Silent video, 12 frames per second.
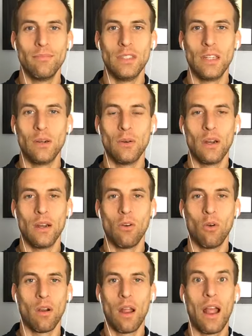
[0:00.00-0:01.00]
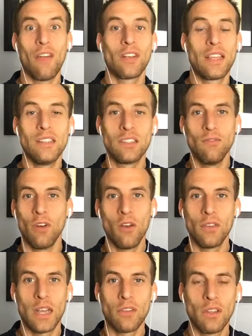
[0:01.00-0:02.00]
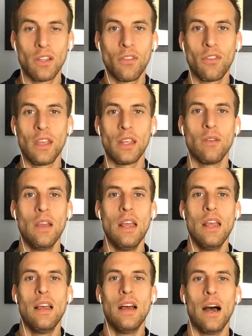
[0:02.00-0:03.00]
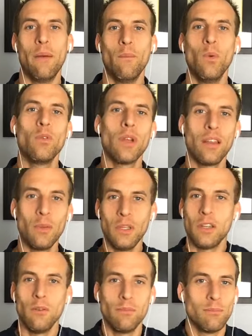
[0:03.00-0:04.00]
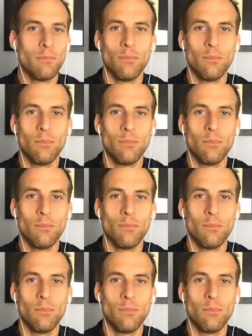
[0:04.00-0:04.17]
you know, uh, or have our kids involved in every little thing, um, when in reality we don't.